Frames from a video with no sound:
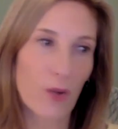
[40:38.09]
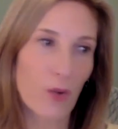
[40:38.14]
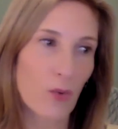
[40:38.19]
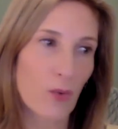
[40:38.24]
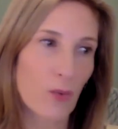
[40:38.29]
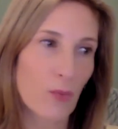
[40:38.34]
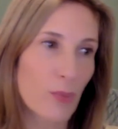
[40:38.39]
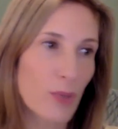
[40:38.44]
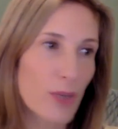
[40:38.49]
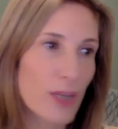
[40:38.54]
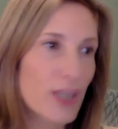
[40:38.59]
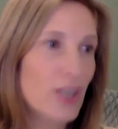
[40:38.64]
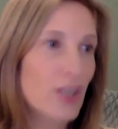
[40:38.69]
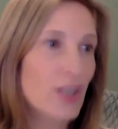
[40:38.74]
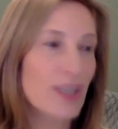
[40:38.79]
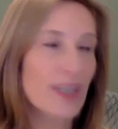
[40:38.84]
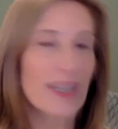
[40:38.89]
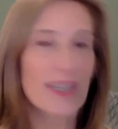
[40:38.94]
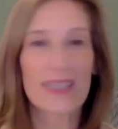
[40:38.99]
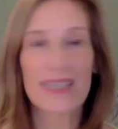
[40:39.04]
We're pretty
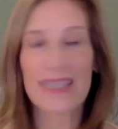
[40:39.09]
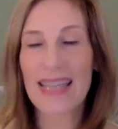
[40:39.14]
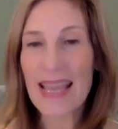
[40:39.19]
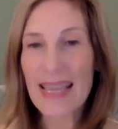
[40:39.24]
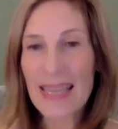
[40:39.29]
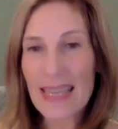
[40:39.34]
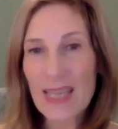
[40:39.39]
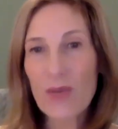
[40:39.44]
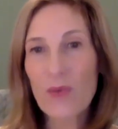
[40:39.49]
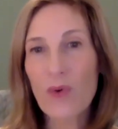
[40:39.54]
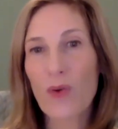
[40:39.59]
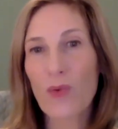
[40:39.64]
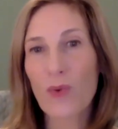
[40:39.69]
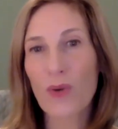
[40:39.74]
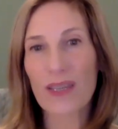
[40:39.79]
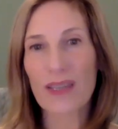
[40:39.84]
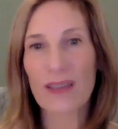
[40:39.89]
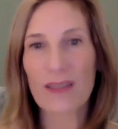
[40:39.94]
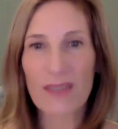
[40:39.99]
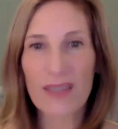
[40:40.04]
good at taking what
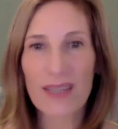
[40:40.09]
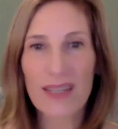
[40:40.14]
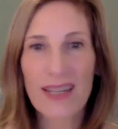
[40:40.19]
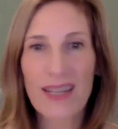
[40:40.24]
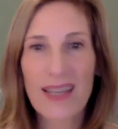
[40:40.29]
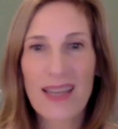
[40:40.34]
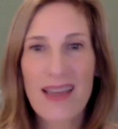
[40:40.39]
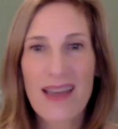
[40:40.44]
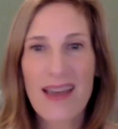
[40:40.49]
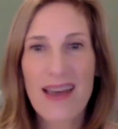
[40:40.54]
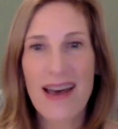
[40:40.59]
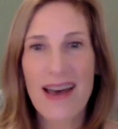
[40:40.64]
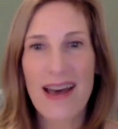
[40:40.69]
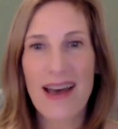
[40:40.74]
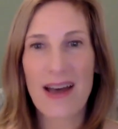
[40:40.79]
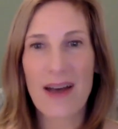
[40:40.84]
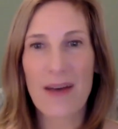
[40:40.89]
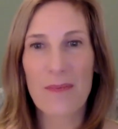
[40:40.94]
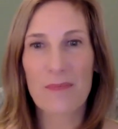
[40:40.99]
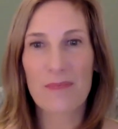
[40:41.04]
we're given
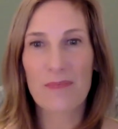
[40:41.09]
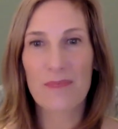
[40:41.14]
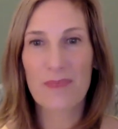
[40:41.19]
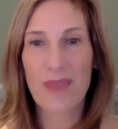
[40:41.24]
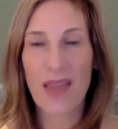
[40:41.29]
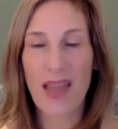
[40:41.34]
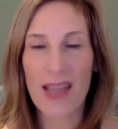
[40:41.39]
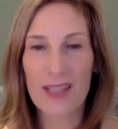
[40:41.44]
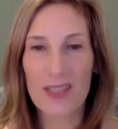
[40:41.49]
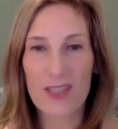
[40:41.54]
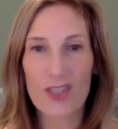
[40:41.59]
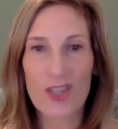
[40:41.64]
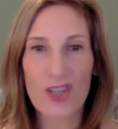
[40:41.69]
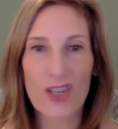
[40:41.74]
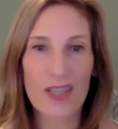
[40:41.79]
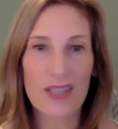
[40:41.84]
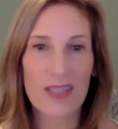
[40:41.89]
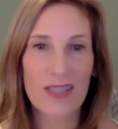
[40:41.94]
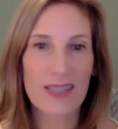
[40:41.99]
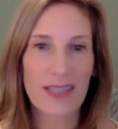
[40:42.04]
and
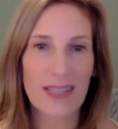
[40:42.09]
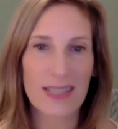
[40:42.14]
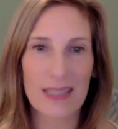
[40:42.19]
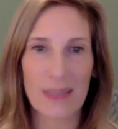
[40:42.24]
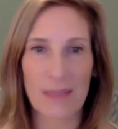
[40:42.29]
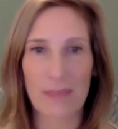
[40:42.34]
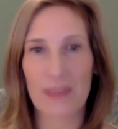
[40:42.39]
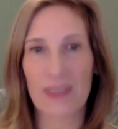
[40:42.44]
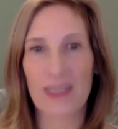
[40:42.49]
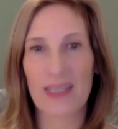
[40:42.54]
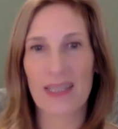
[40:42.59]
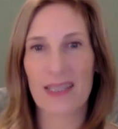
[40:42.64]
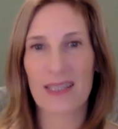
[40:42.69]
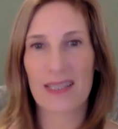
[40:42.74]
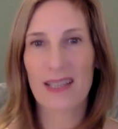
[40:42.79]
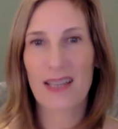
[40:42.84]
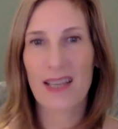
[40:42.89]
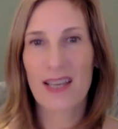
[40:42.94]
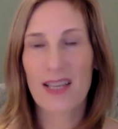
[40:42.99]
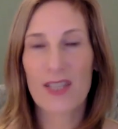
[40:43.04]
just accepting it.
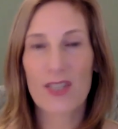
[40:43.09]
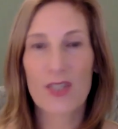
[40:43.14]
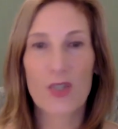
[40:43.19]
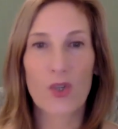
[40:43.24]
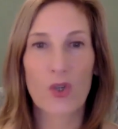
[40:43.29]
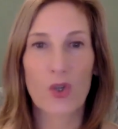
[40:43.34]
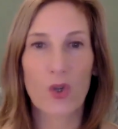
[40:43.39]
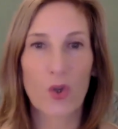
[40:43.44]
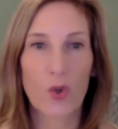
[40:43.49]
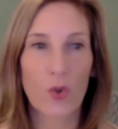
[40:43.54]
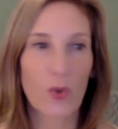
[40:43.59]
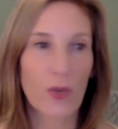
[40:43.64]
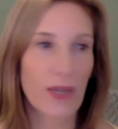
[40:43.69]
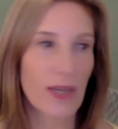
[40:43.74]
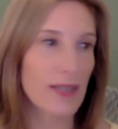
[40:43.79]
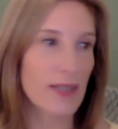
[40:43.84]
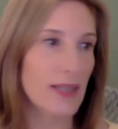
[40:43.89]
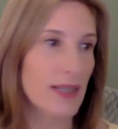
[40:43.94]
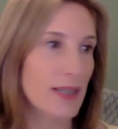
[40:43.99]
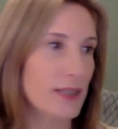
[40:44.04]
So we
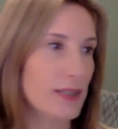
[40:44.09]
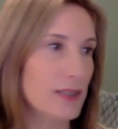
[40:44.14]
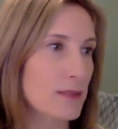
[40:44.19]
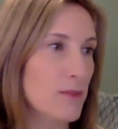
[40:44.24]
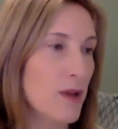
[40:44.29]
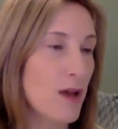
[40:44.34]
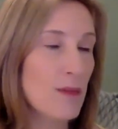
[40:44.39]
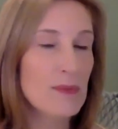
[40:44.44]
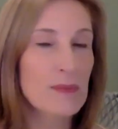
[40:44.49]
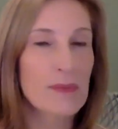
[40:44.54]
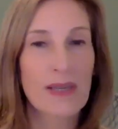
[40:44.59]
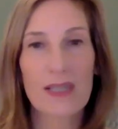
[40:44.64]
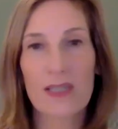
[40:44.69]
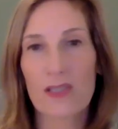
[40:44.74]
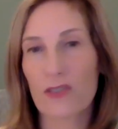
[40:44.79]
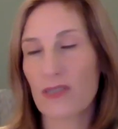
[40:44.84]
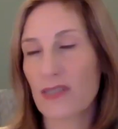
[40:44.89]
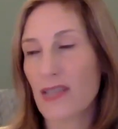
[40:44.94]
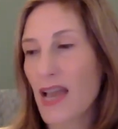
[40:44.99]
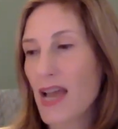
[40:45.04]
get taken to mom's place
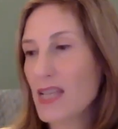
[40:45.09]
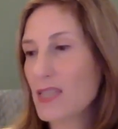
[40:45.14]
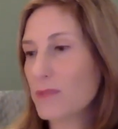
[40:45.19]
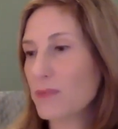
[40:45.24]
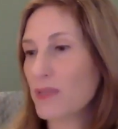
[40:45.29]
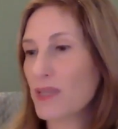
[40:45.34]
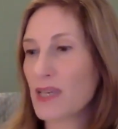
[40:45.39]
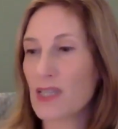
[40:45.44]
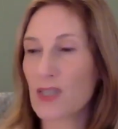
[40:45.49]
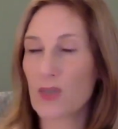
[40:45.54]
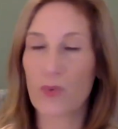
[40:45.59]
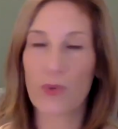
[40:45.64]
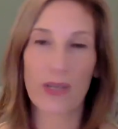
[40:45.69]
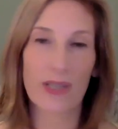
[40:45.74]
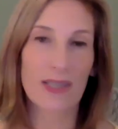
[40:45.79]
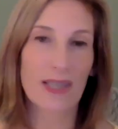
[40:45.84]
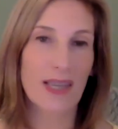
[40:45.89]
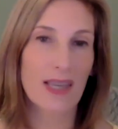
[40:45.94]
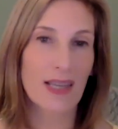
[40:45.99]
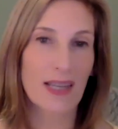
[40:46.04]
or dad's place, or we
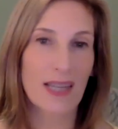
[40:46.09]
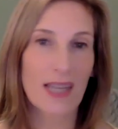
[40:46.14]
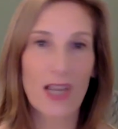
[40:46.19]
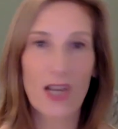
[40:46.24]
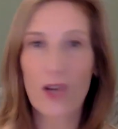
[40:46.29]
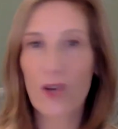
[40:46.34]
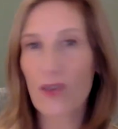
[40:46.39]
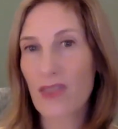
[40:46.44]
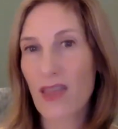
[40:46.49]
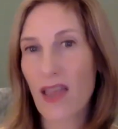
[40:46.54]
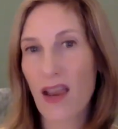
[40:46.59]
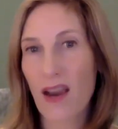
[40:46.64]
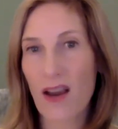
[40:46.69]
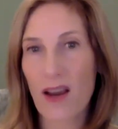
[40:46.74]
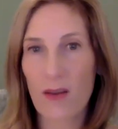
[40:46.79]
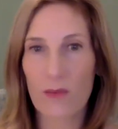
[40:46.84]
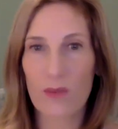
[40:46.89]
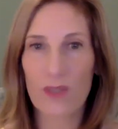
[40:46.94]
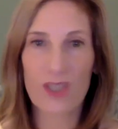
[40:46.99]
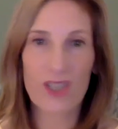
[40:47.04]
get taken here and there,
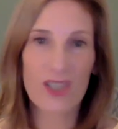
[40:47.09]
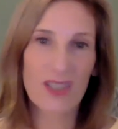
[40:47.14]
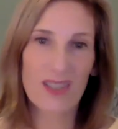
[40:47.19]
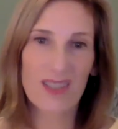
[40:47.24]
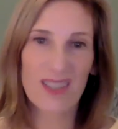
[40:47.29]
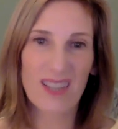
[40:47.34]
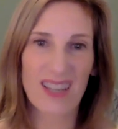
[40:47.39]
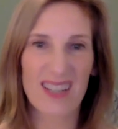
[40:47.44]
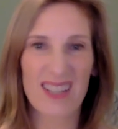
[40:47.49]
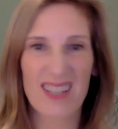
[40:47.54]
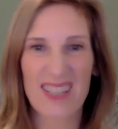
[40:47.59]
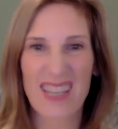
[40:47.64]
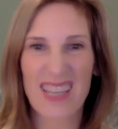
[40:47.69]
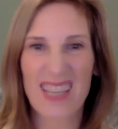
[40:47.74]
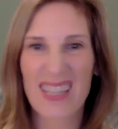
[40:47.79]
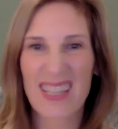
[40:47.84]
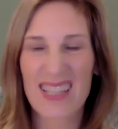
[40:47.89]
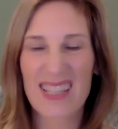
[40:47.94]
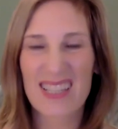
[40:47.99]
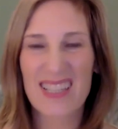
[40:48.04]
and we just kind of
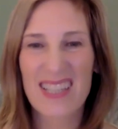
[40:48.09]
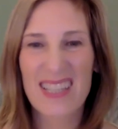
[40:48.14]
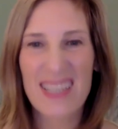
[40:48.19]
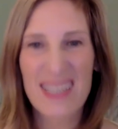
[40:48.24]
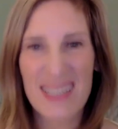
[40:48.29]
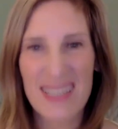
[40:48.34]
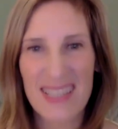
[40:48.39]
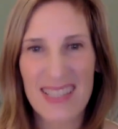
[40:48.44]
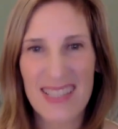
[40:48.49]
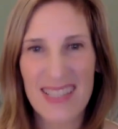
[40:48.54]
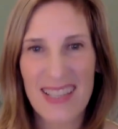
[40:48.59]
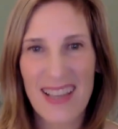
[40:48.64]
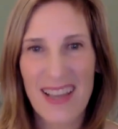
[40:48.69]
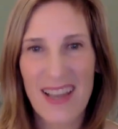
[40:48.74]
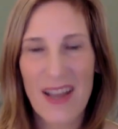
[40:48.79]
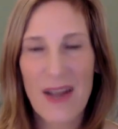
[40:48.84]
take it as it is.